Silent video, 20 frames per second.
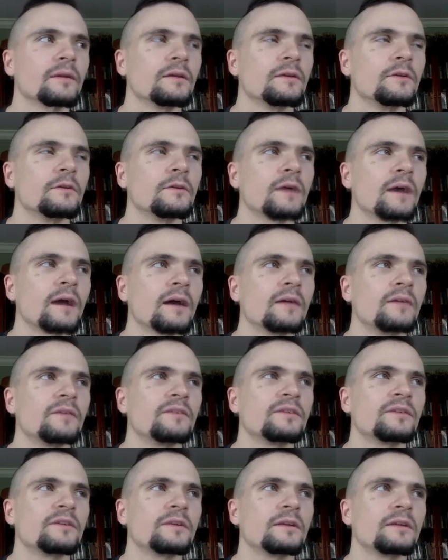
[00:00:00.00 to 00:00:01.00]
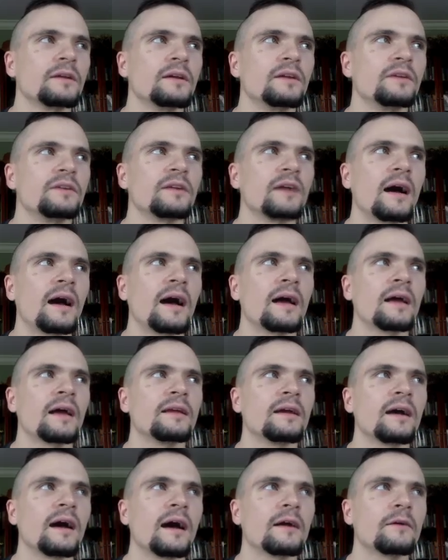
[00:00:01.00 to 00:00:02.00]
you guys, is
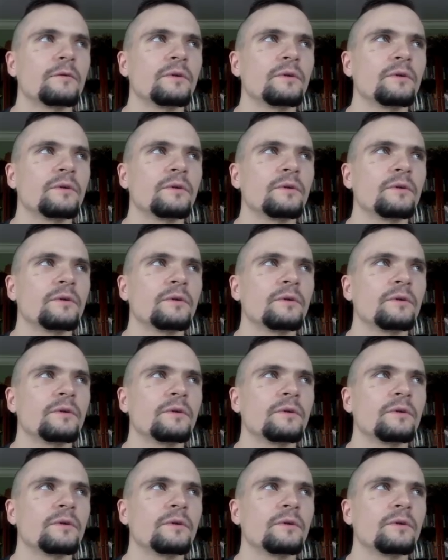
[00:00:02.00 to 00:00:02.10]
I